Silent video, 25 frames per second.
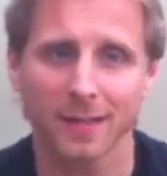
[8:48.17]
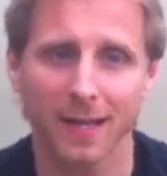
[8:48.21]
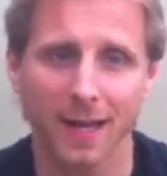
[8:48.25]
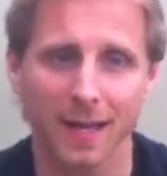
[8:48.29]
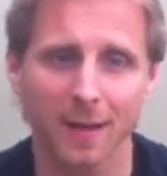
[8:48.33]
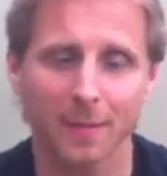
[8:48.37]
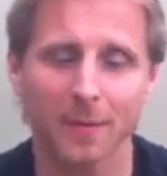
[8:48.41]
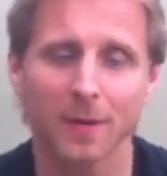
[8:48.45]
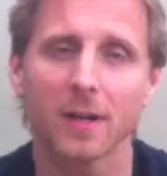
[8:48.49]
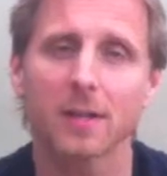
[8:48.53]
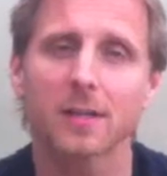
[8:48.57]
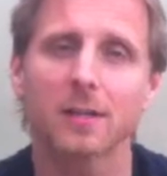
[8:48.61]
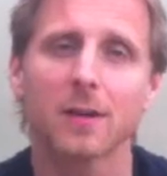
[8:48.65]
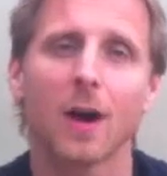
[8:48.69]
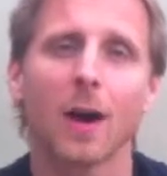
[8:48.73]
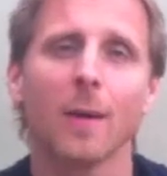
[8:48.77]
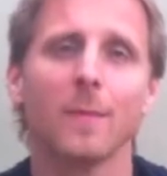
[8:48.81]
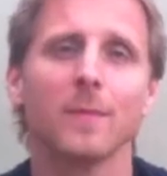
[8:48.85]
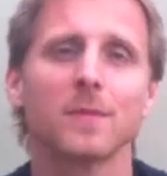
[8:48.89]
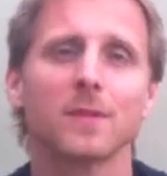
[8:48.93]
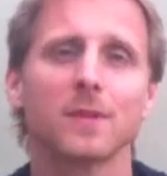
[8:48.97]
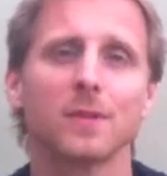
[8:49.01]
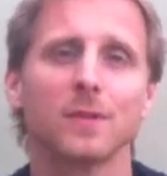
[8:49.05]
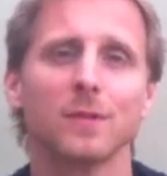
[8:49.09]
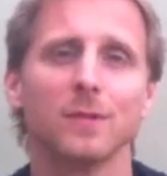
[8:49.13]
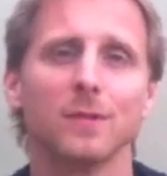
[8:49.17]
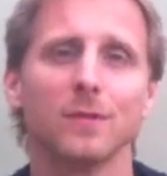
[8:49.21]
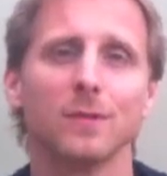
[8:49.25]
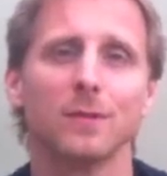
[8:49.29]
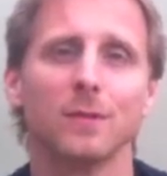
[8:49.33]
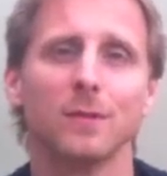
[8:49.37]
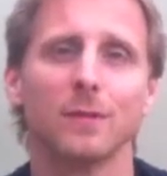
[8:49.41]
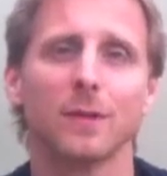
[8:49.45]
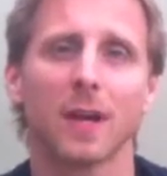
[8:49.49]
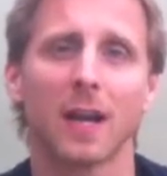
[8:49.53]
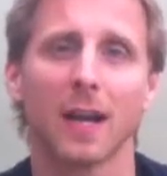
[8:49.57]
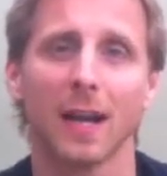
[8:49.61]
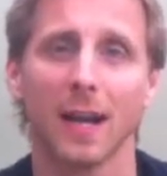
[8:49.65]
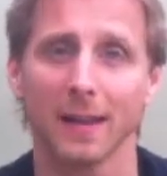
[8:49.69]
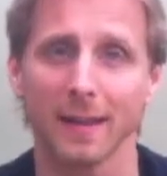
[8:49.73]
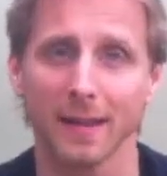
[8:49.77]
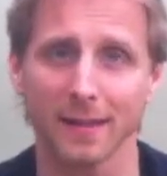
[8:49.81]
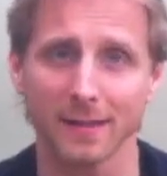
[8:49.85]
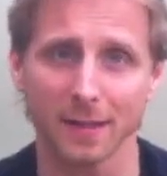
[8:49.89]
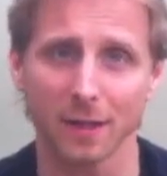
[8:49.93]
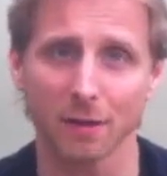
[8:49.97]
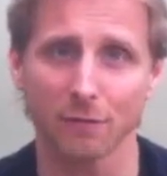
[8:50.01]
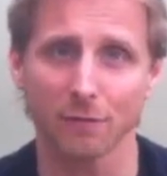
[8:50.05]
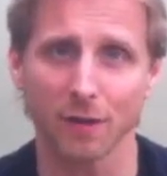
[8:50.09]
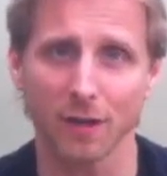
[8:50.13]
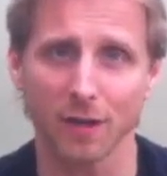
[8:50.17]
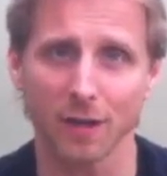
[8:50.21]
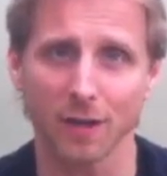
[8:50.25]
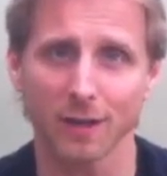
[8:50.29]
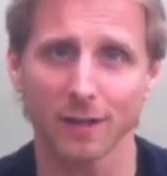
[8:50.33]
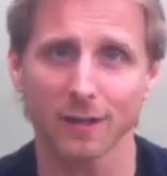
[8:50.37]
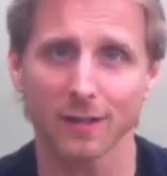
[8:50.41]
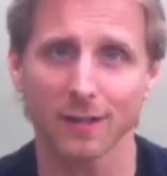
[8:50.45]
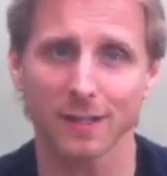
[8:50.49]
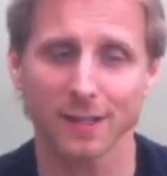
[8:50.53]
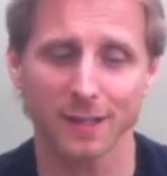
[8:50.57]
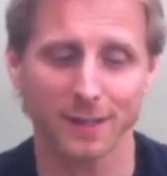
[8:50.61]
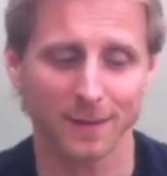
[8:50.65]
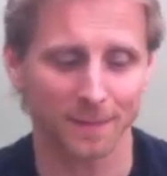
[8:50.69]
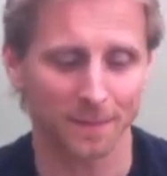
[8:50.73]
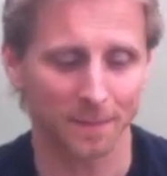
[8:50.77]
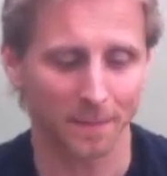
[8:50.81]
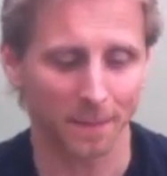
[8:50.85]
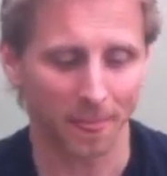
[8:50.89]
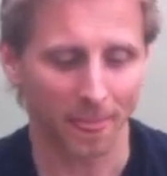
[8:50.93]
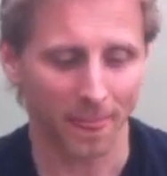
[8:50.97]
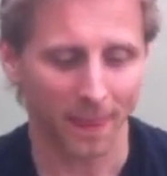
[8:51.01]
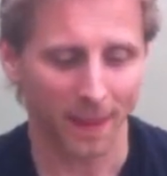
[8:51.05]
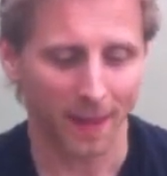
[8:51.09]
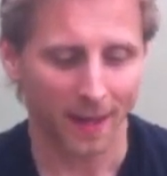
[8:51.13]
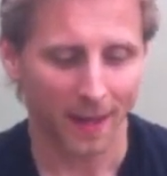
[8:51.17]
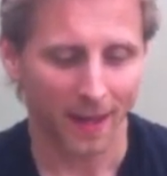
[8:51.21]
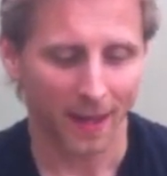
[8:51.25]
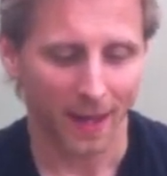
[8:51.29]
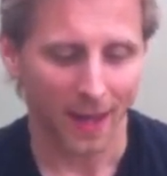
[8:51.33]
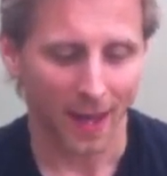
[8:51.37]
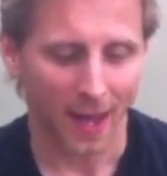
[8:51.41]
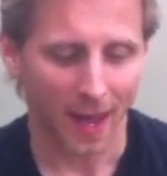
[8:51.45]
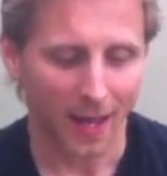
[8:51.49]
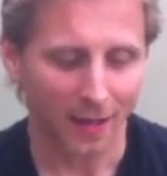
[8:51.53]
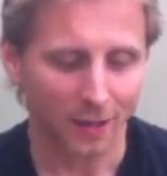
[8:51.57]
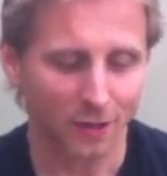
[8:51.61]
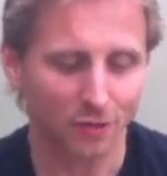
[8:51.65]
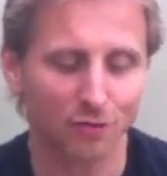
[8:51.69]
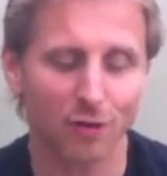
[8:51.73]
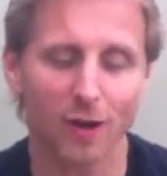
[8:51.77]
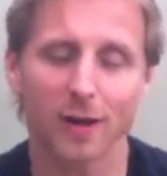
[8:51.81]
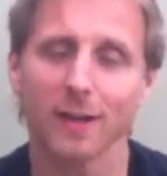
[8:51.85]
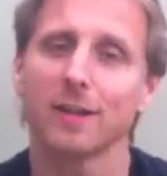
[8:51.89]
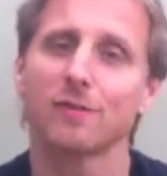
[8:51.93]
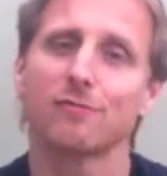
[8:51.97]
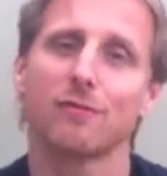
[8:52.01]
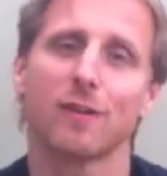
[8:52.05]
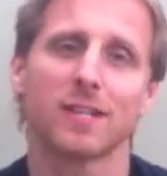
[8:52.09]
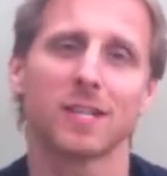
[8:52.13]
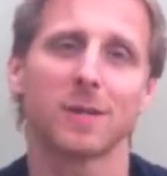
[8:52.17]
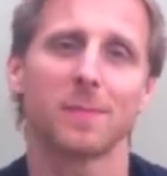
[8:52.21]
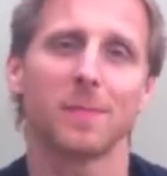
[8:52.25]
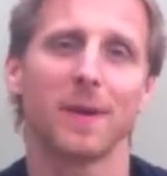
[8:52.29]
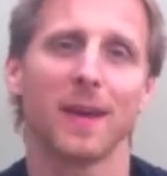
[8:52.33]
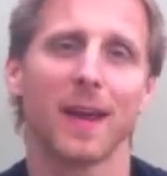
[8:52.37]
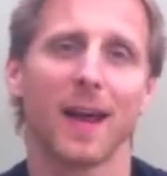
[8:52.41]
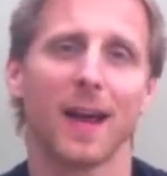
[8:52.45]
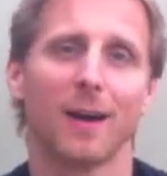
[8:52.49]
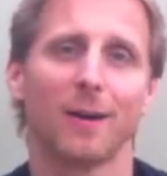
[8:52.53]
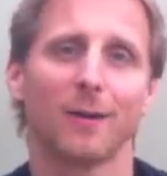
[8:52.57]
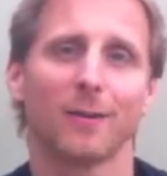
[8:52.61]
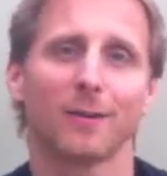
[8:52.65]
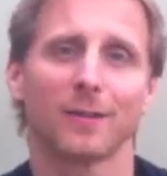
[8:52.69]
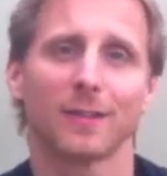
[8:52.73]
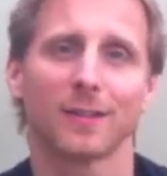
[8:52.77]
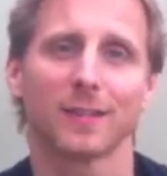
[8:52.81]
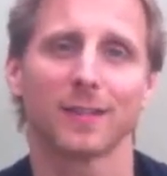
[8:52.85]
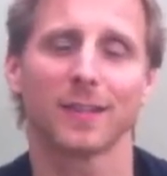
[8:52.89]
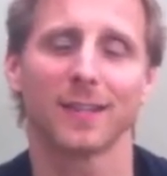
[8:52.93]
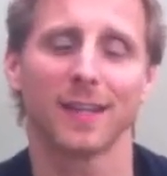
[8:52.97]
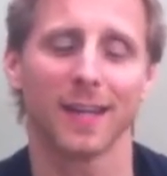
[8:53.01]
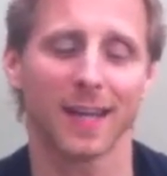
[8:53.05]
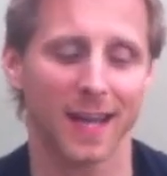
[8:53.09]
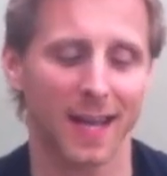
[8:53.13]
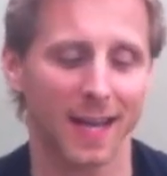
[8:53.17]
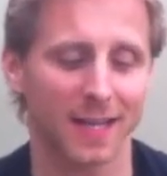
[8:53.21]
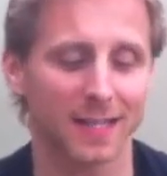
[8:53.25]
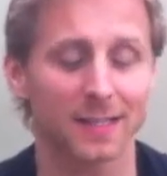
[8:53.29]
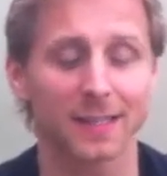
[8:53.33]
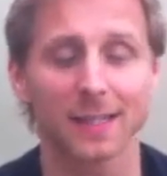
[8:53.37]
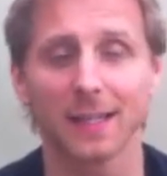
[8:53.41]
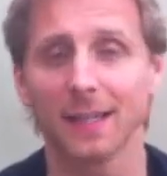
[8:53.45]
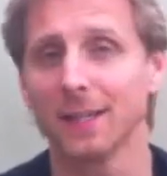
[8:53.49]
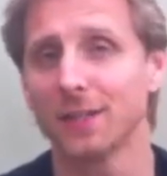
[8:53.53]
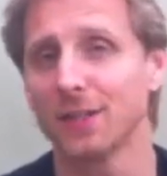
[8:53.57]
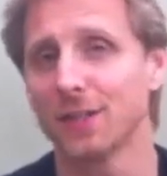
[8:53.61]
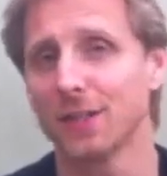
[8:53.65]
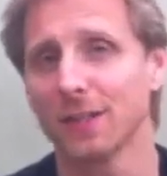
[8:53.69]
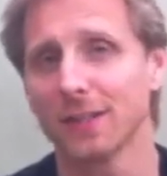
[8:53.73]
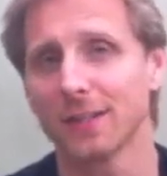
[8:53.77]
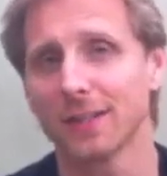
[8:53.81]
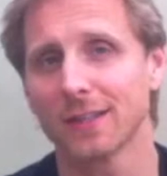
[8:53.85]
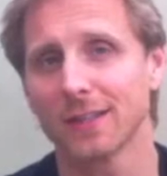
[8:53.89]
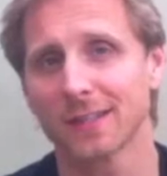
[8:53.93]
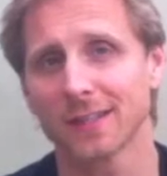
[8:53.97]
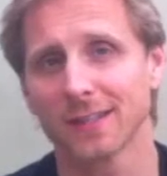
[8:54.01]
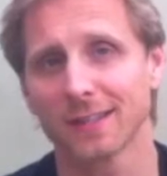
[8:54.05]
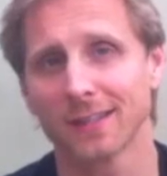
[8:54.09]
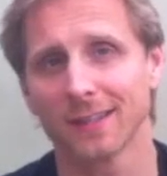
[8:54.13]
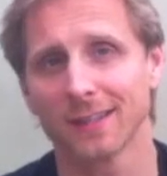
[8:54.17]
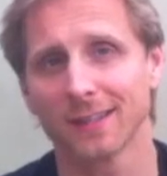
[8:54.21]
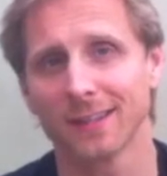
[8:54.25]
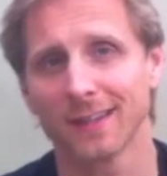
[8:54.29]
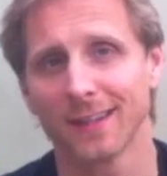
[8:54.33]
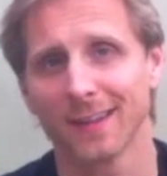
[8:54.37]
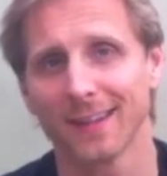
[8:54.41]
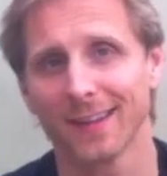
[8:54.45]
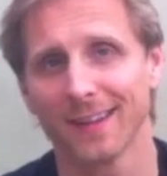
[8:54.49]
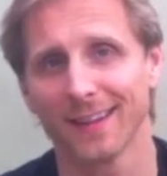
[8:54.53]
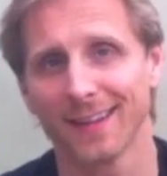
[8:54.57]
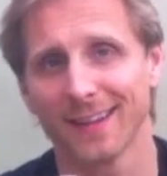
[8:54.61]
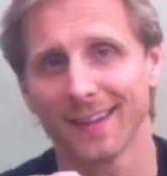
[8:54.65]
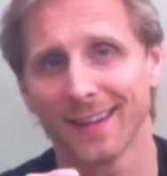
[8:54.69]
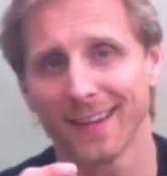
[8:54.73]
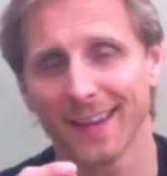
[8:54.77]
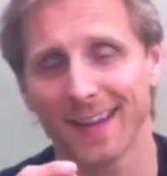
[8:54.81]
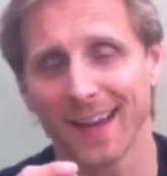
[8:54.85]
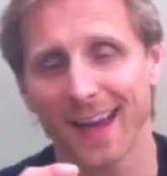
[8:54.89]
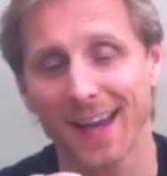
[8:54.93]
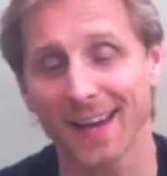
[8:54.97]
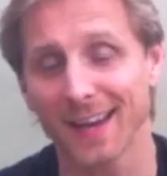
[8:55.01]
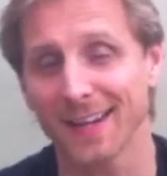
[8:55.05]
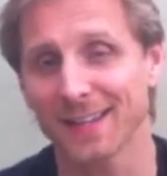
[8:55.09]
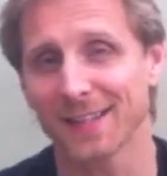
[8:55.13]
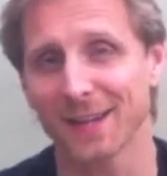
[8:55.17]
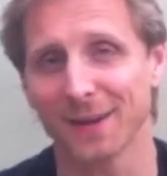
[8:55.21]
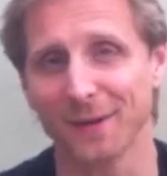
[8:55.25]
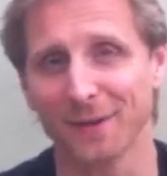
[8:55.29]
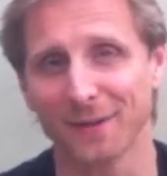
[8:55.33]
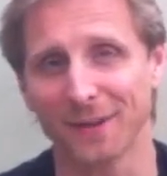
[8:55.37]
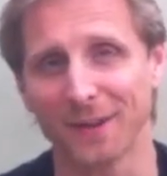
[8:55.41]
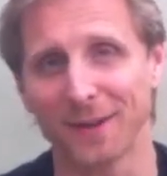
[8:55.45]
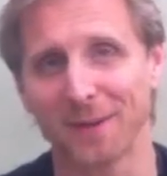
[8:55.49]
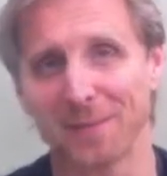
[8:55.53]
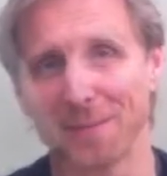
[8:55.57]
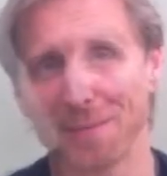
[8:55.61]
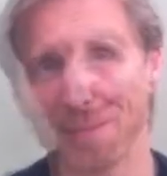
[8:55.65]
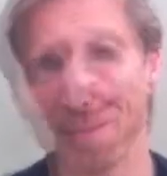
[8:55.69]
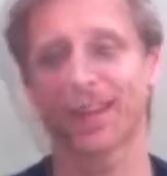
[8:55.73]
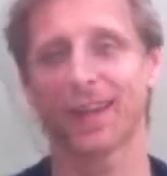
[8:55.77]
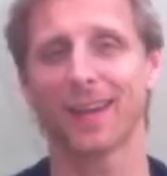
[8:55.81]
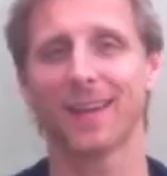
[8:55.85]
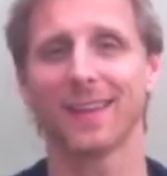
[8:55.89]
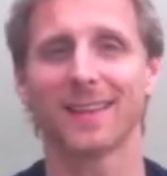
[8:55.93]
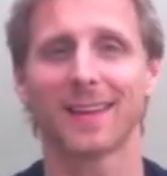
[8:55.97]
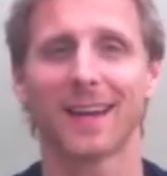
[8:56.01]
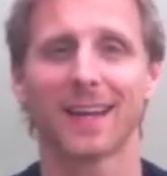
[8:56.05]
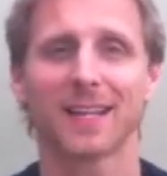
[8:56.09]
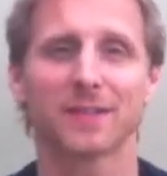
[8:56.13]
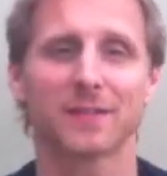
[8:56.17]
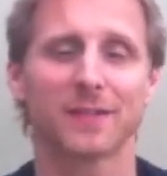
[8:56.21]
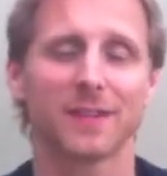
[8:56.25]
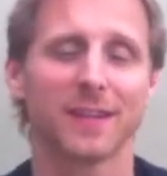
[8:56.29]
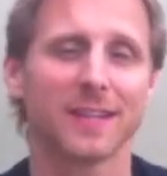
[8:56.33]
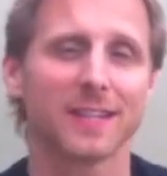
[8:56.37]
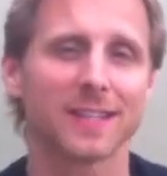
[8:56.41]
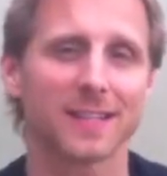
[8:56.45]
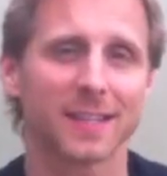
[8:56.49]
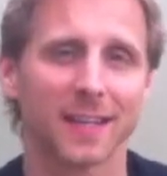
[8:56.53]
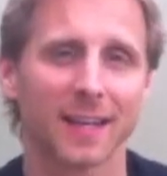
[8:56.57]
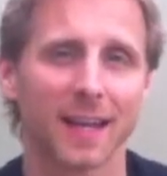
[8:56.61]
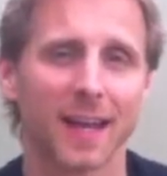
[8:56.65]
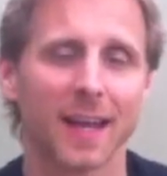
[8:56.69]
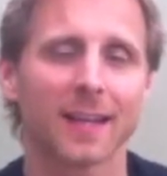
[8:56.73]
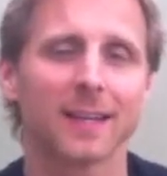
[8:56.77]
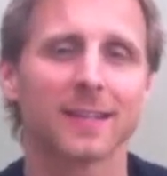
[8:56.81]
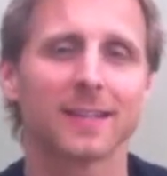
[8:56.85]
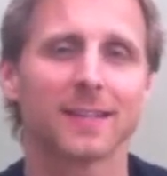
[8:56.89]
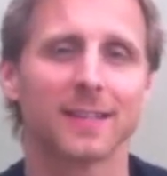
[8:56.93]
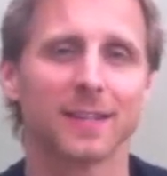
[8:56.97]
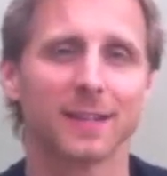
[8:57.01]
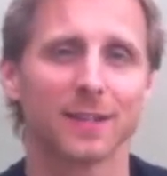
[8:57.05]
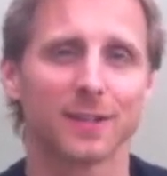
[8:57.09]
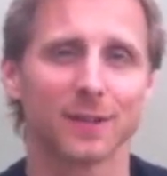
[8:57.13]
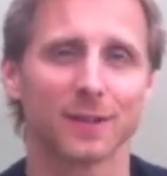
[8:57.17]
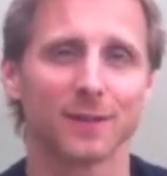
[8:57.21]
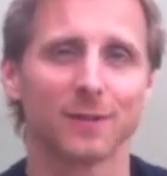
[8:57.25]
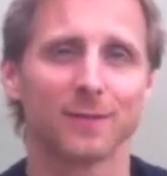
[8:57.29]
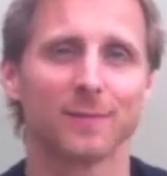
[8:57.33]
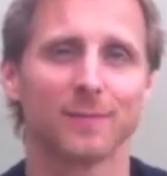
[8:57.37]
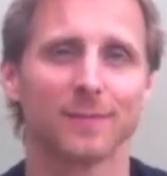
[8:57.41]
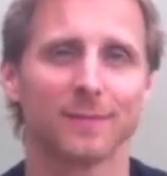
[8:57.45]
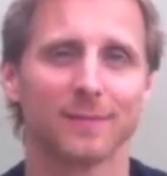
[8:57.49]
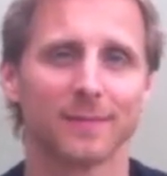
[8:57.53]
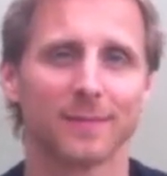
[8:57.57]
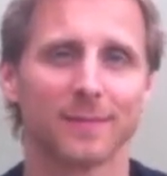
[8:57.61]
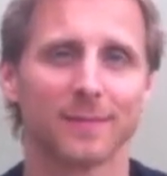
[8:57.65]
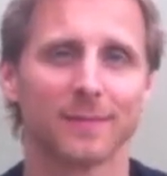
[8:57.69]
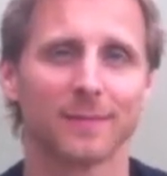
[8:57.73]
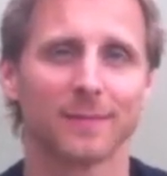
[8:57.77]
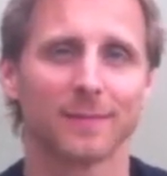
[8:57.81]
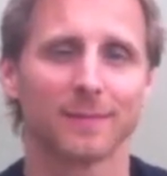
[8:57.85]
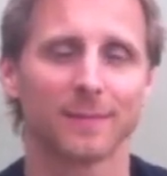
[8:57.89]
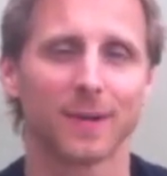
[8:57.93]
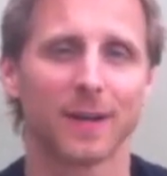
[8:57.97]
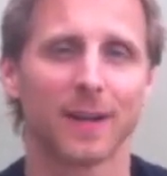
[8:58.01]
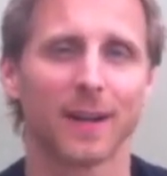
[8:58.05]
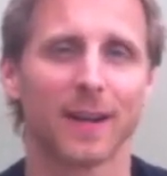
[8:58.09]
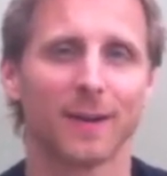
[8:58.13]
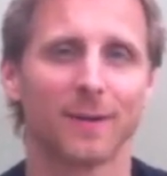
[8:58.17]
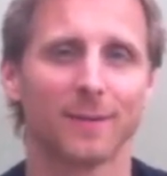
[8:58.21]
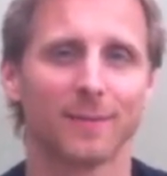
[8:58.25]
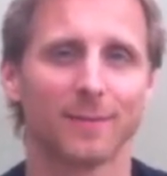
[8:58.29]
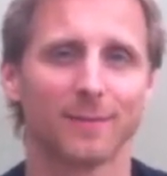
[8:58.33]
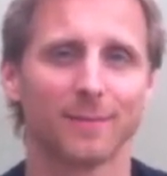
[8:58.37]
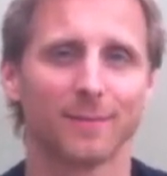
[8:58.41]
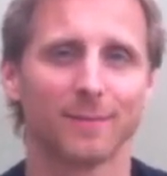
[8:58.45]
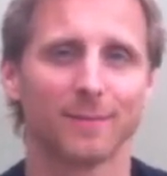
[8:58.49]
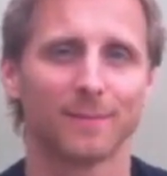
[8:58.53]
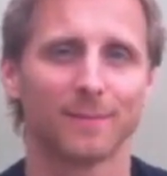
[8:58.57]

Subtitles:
Take a bit of time to collect these ingredients and try this recipe out. It's delicious and it's healthy. Okay, thanks for listening and see you soon. Bye now.